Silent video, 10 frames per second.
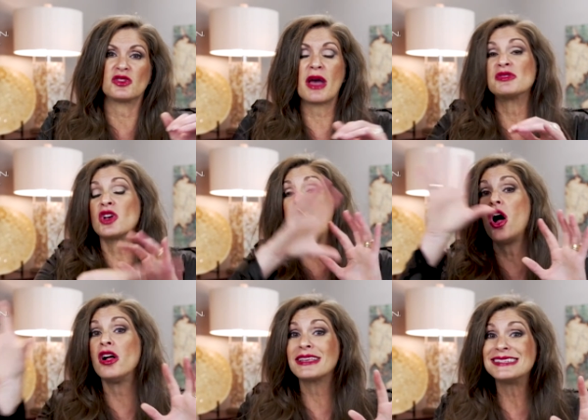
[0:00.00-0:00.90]
So that was
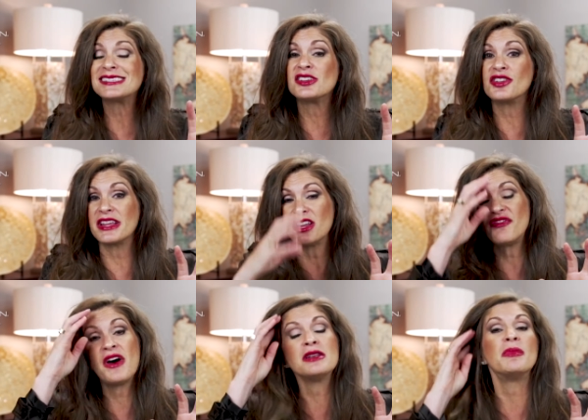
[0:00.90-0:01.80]
all considered in
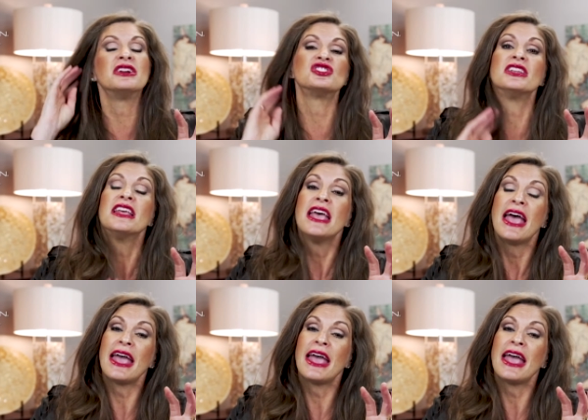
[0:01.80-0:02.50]
a fun budget.